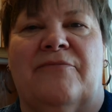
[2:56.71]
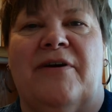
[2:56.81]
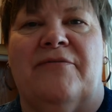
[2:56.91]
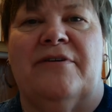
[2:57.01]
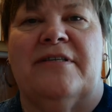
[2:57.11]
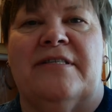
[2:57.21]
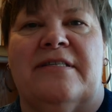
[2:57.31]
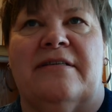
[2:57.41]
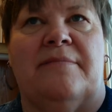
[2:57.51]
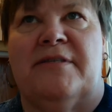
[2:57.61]

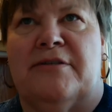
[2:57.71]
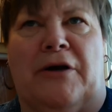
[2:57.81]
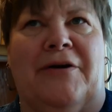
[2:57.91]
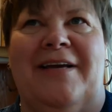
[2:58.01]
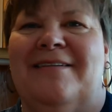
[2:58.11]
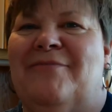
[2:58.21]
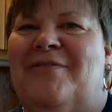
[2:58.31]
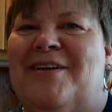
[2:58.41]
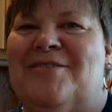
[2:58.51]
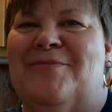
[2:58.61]
reference, I'm sorry,
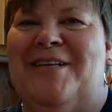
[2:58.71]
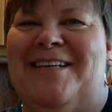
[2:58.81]
we've had so many